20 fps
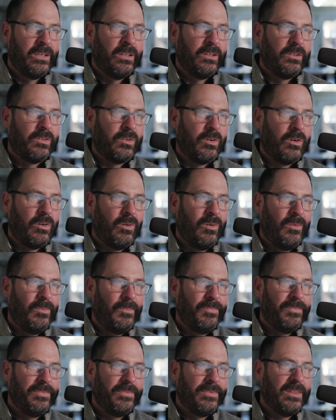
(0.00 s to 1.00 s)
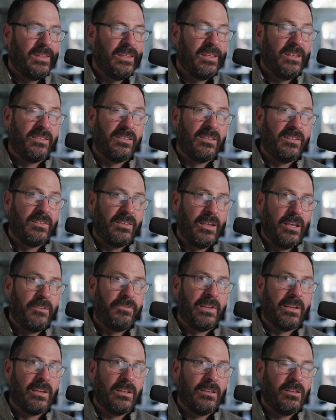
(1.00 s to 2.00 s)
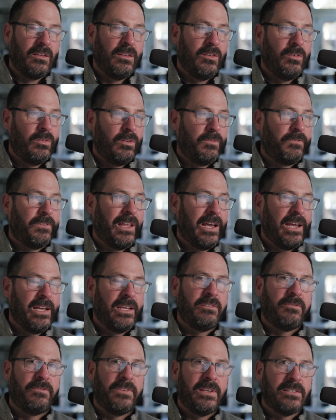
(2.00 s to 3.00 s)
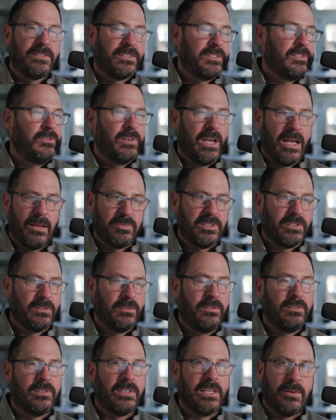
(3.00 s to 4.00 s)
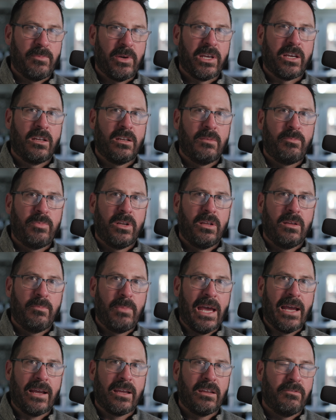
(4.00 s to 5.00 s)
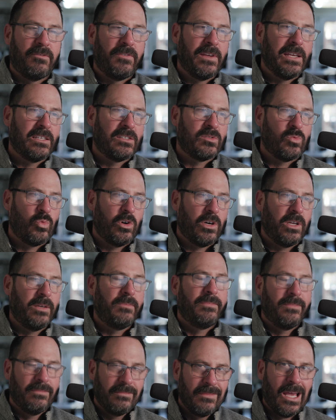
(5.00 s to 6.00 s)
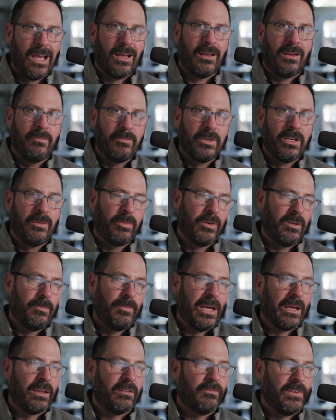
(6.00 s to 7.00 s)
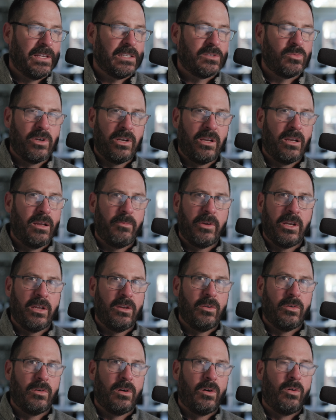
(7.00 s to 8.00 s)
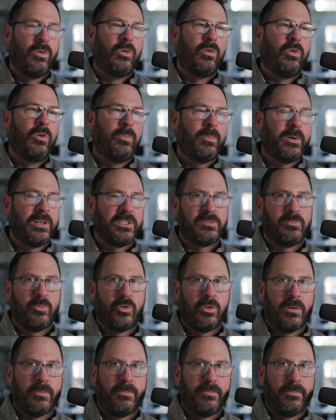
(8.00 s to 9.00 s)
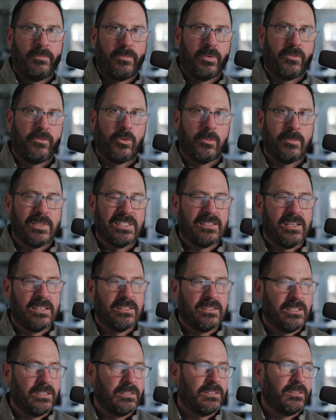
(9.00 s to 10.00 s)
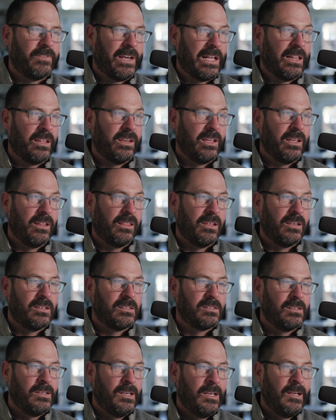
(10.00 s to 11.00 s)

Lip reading: So is this safe to continue to fly in phase 2? Absolutely. Am I going to put it back in phase 1? Yeah, I'm going to put it back in phase 1, and I'm going to do a whole bunch more performance testing to validate this.